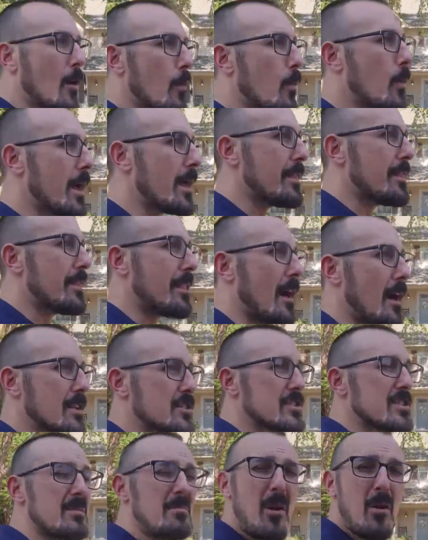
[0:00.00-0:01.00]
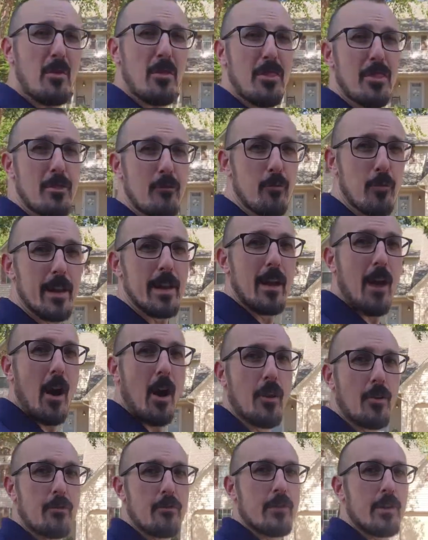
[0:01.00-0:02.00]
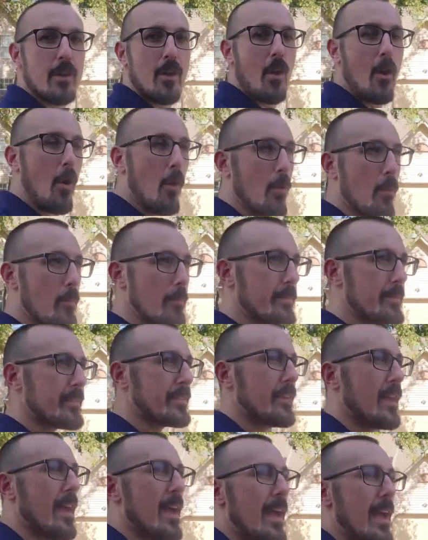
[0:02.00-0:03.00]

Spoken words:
with just about 300 homes.